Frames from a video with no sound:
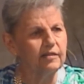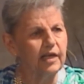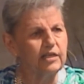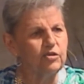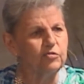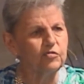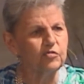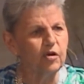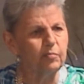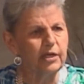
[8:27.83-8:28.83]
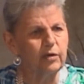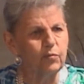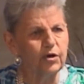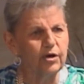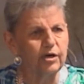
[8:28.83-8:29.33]
They used so many
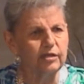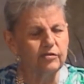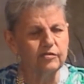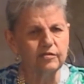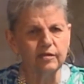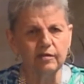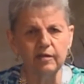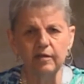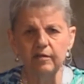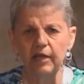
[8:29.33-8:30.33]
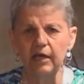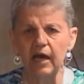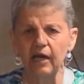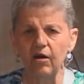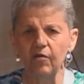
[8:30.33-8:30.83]
words, they
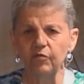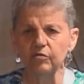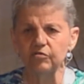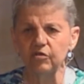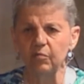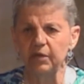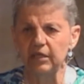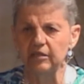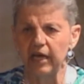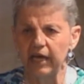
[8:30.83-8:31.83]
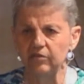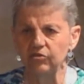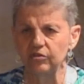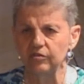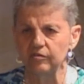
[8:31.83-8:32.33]
got off on so many
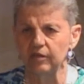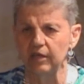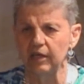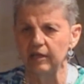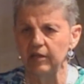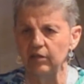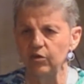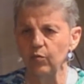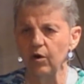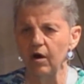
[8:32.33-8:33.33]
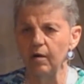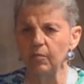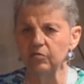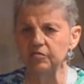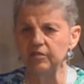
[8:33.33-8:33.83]
tangents, that you were
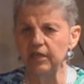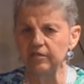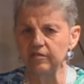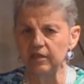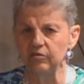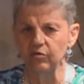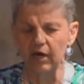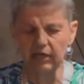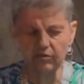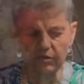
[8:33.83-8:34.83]
almost dizzy trying